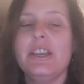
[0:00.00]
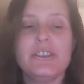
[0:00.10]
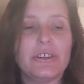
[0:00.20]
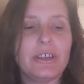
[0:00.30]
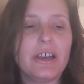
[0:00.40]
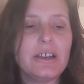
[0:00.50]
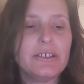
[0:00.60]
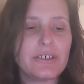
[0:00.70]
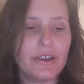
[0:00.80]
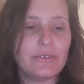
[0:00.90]
So the
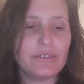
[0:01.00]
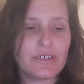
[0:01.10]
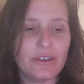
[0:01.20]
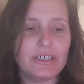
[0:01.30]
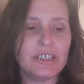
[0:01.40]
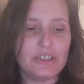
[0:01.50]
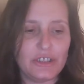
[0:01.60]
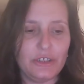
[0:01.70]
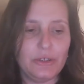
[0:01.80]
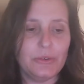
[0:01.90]
cards that I've decided to
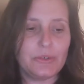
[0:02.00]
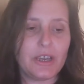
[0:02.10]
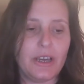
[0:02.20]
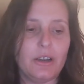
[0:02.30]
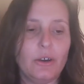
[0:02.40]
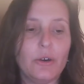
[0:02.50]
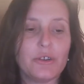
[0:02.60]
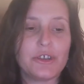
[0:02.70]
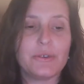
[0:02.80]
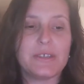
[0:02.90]
use are
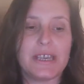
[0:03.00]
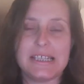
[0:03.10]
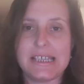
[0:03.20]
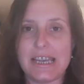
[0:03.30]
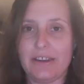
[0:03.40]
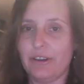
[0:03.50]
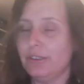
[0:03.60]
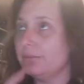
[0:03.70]
Osho Zen Tarot.